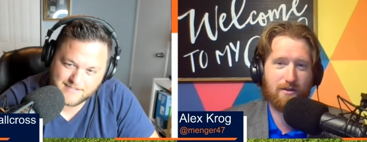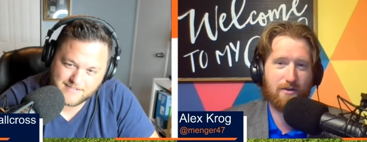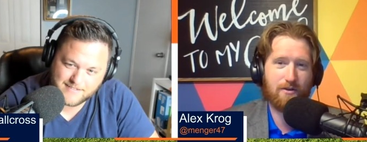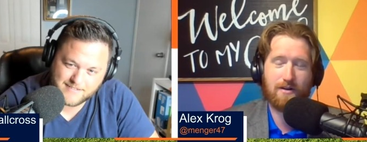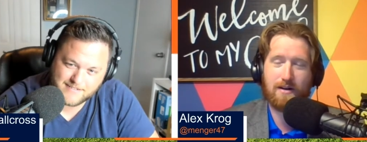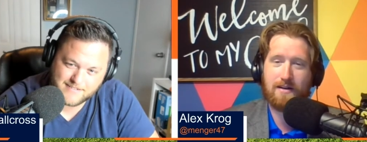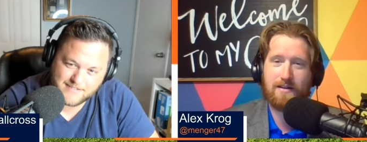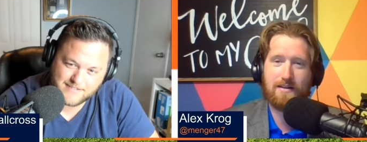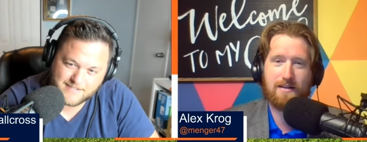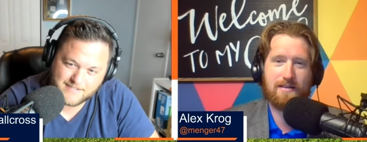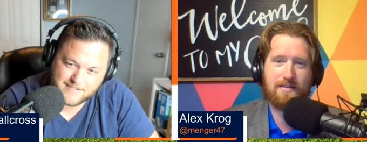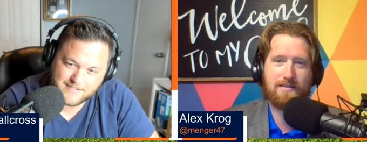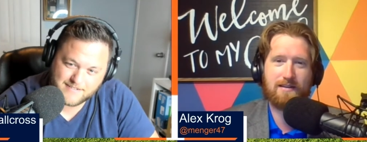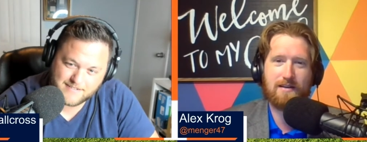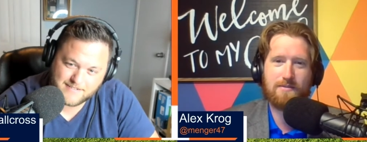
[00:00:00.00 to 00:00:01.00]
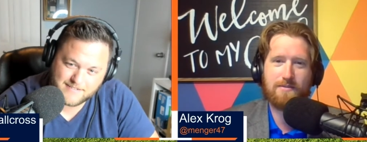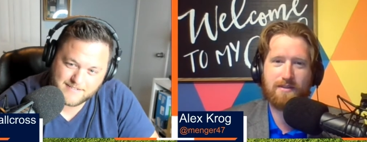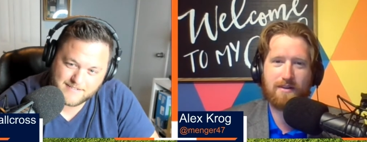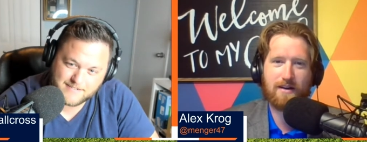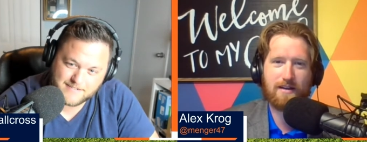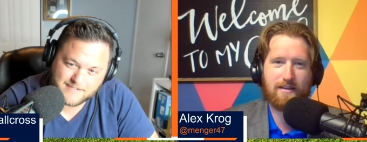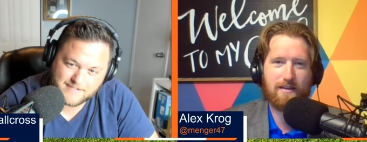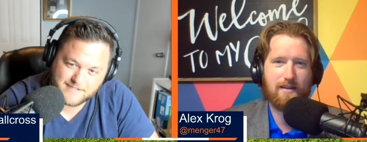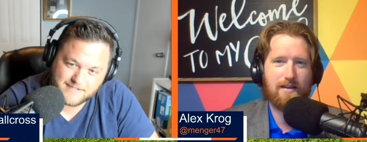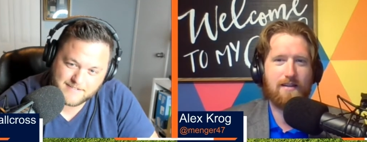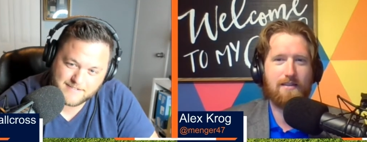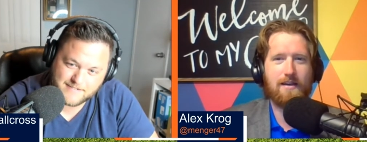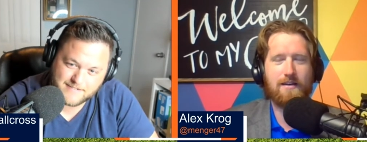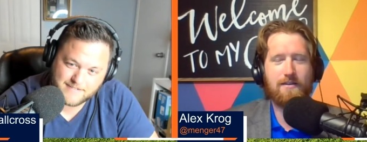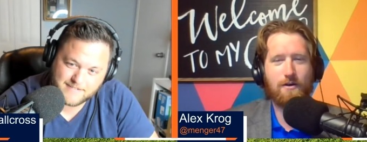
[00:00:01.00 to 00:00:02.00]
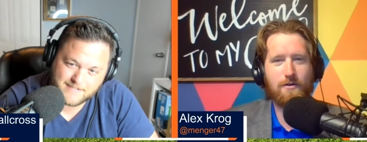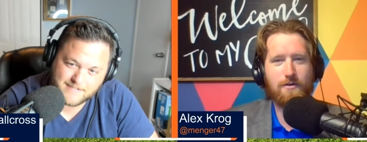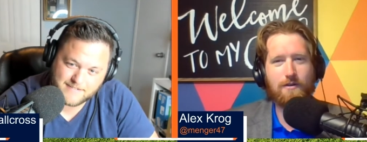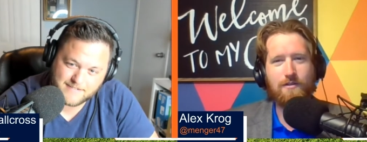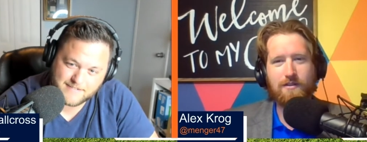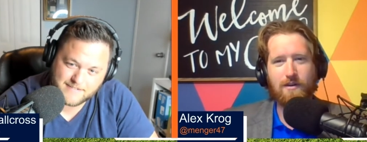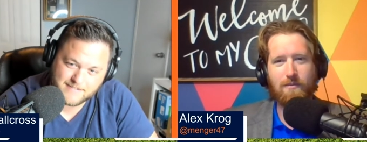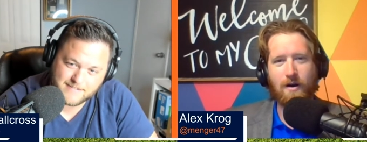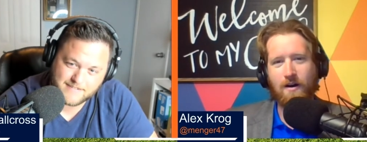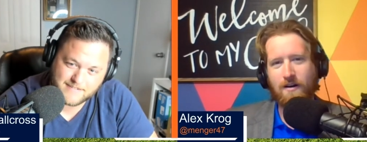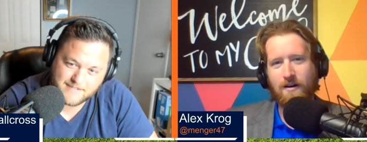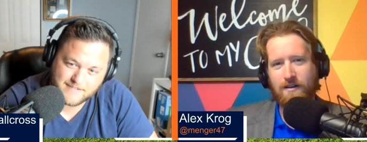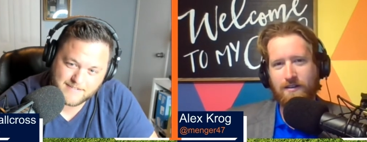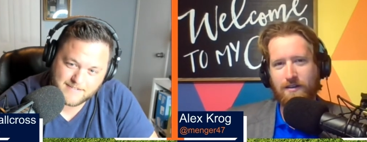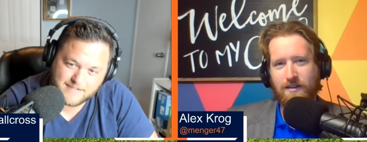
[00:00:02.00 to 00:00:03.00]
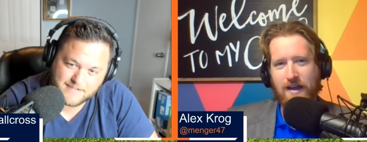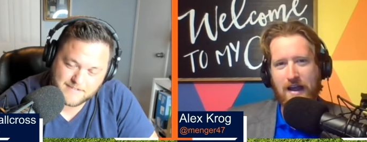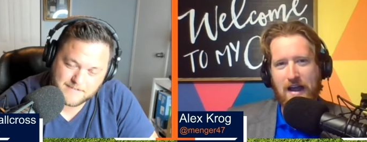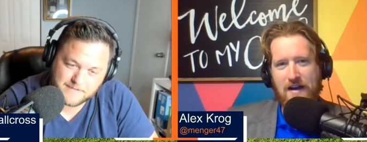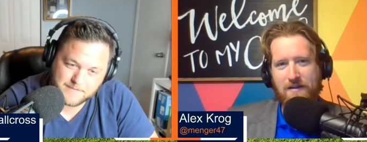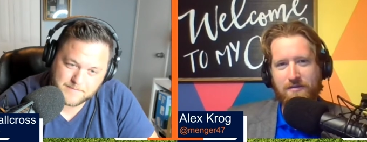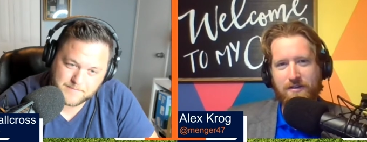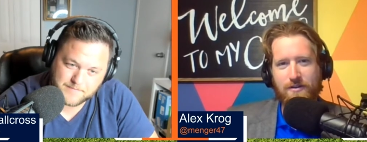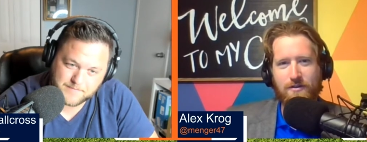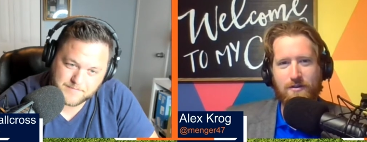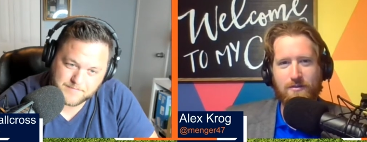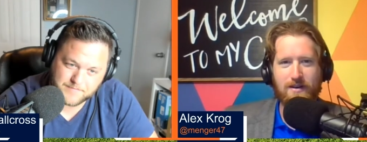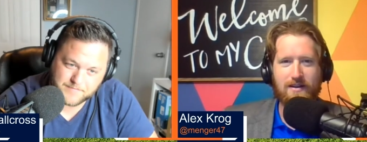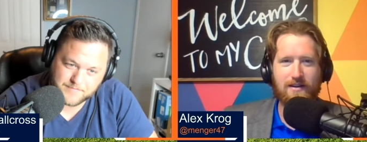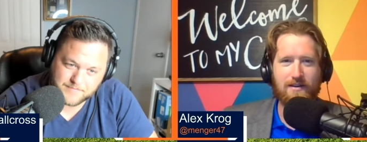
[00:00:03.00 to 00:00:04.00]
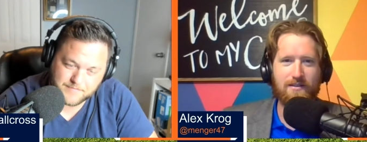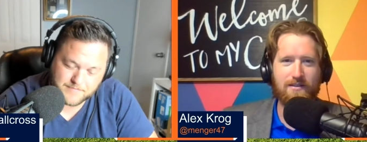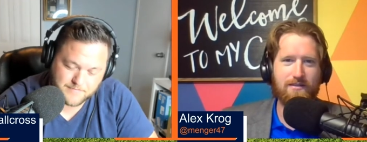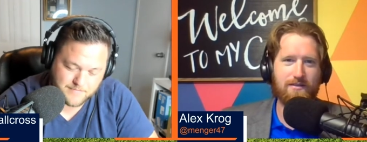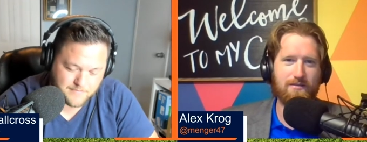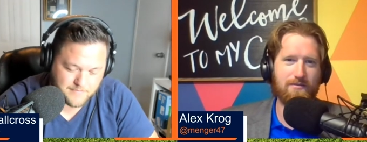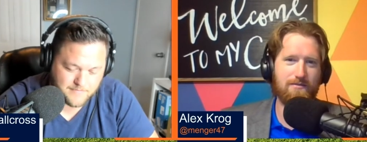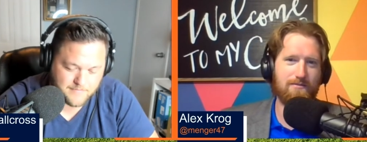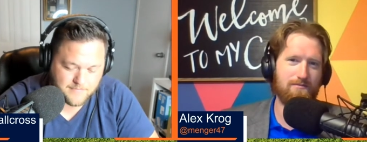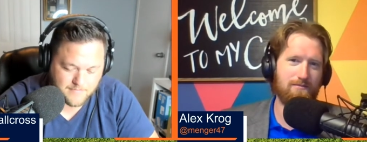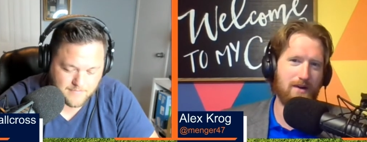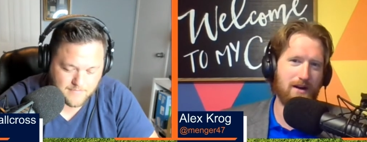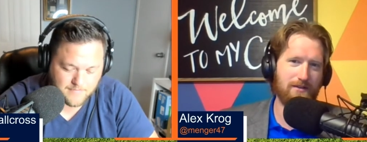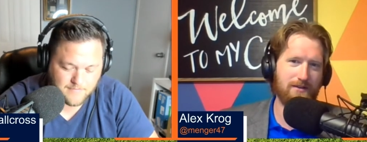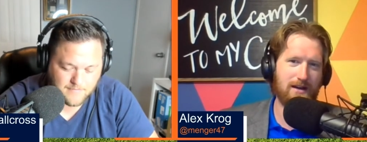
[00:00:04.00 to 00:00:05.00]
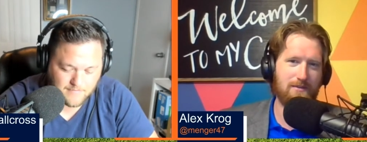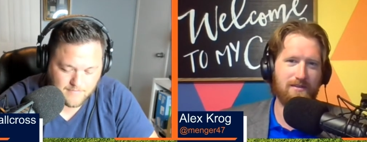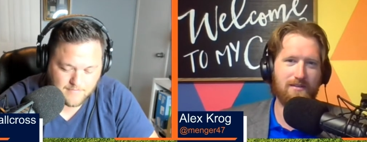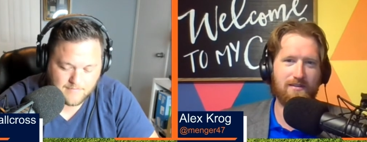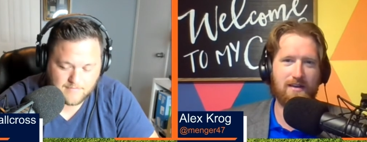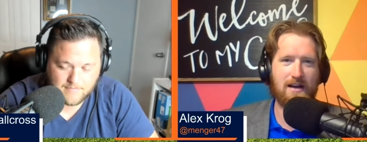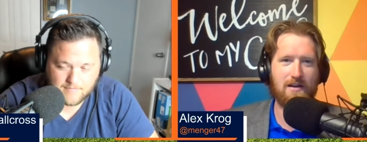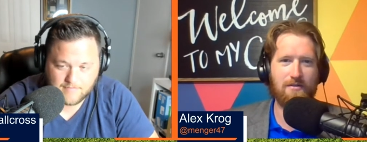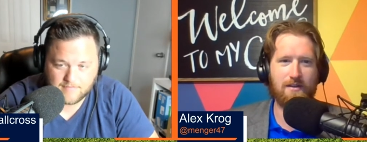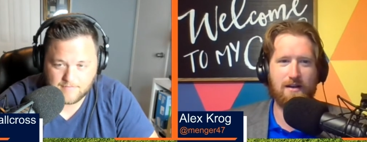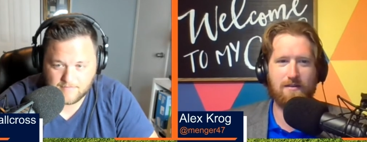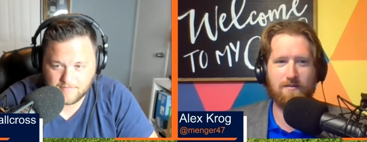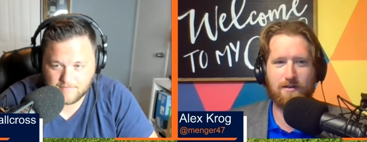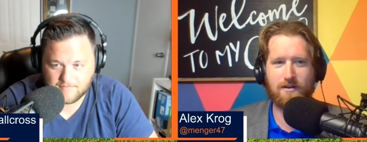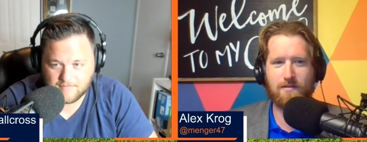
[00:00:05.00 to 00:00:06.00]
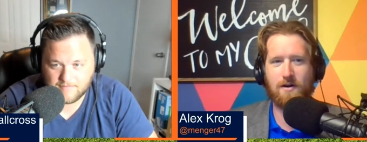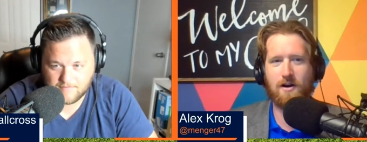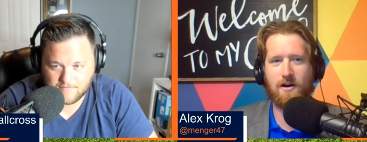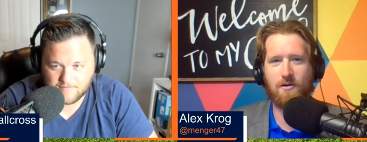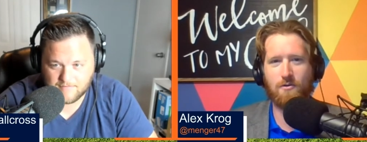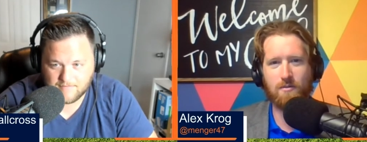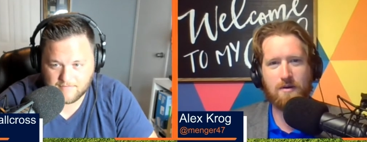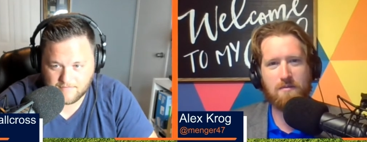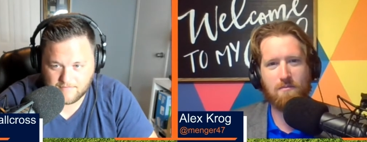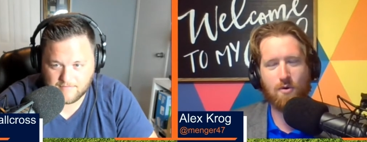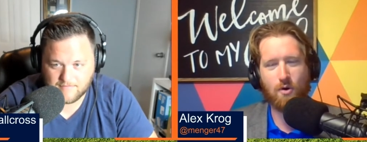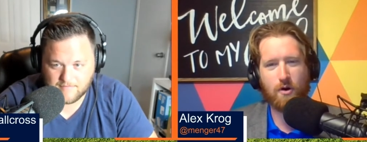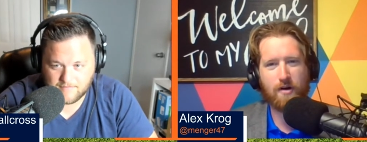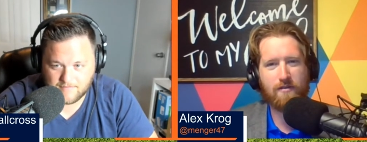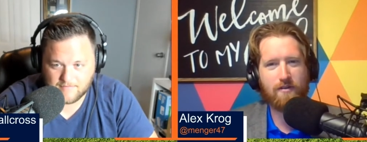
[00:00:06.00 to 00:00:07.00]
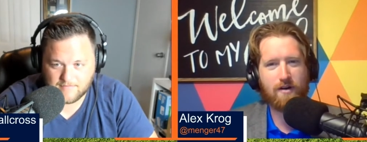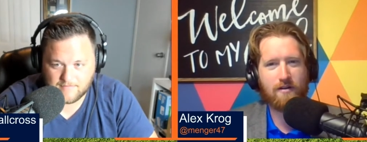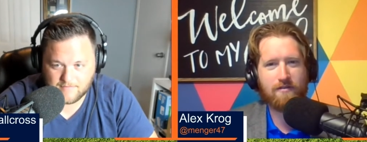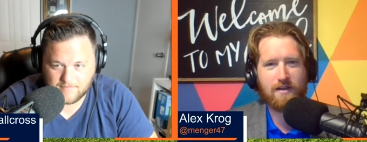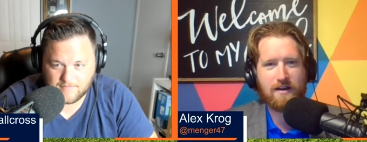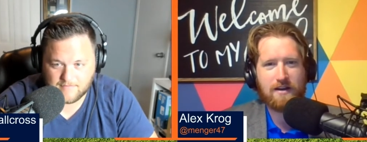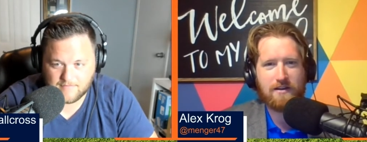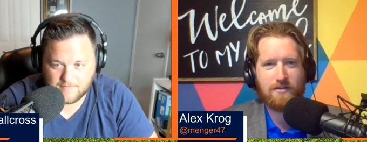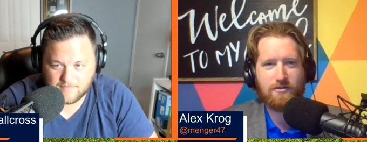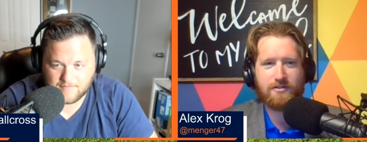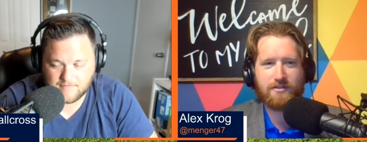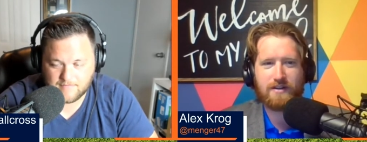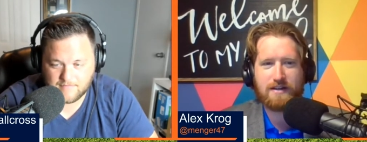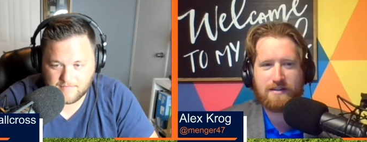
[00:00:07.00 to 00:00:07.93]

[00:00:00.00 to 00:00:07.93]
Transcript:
Speaker 1: or it seems like they don't use Kamara until they have to, and because Michael Thomas is out, that Kamara would be more involved than he usually